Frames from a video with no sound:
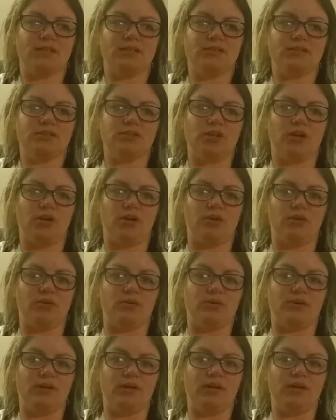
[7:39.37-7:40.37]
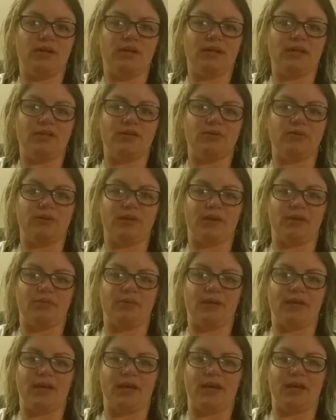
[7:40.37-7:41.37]
So I know that
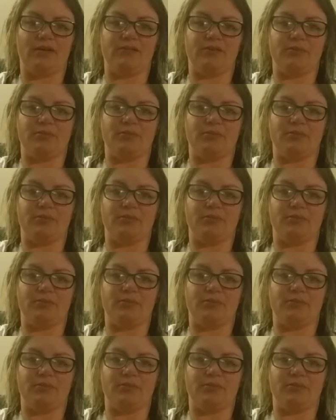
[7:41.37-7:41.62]
we have